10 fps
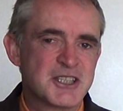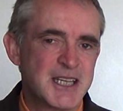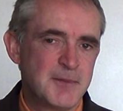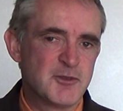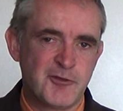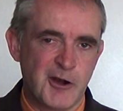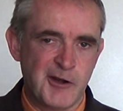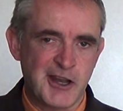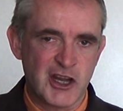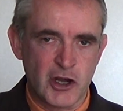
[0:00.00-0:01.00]
seems
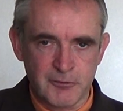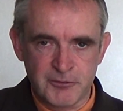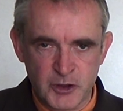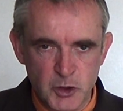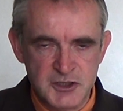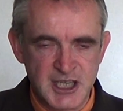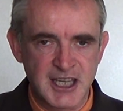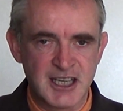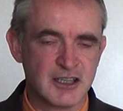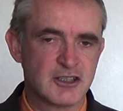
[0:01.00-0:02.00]
very
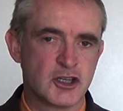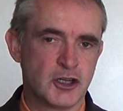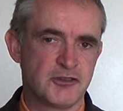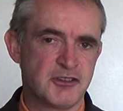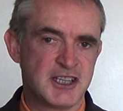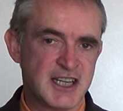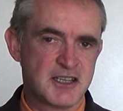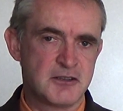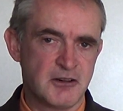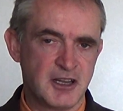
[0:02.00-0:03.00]
confusing and
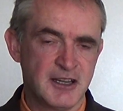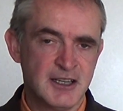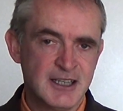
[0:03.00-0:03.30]
contradictory,